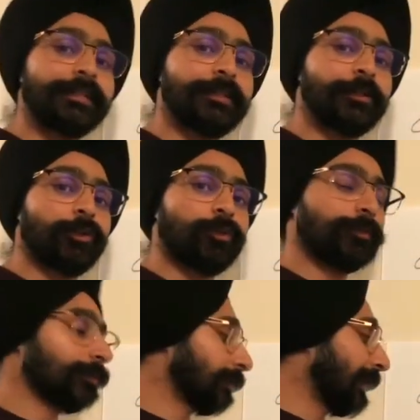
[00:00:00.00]
syndrome,
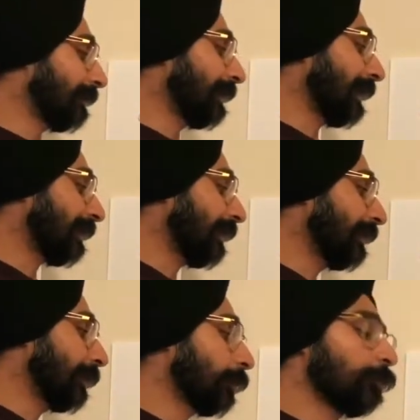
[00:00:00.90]
and that can
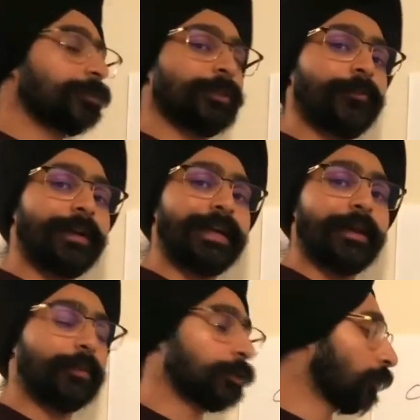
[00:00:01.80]
lead to severe
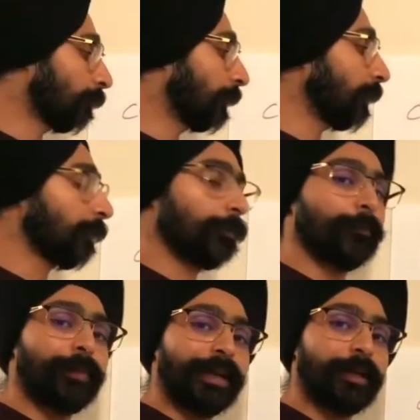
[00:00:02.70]
damage of the
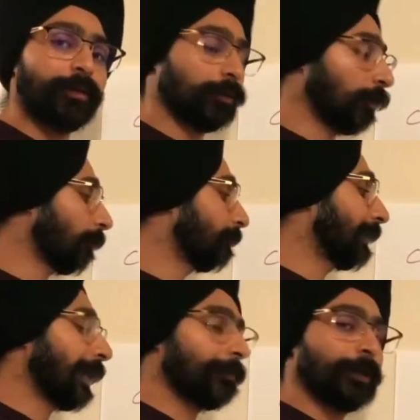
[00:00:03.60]
brain of
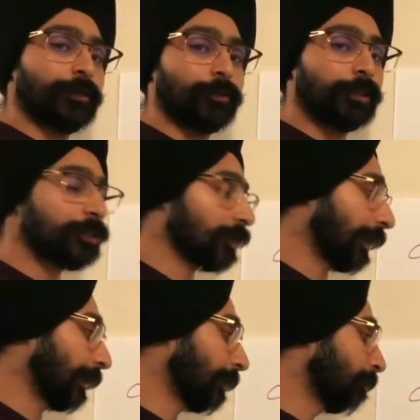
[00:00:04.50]
that particular child.
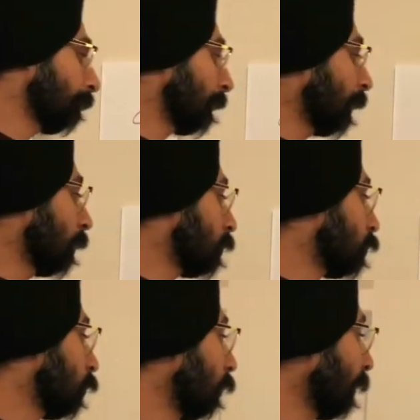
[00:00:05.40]
So